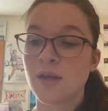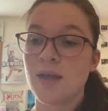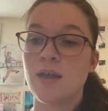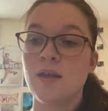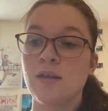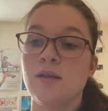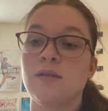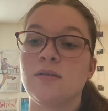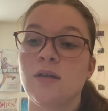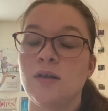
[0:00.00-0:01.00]

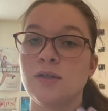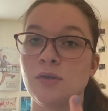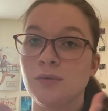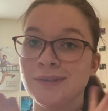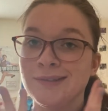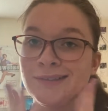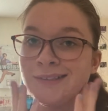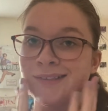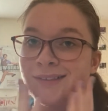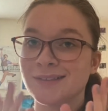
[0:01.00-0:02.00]
And so,
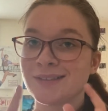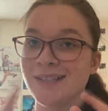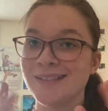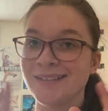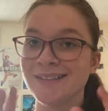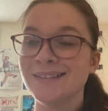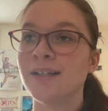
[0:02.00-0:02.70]
exciting!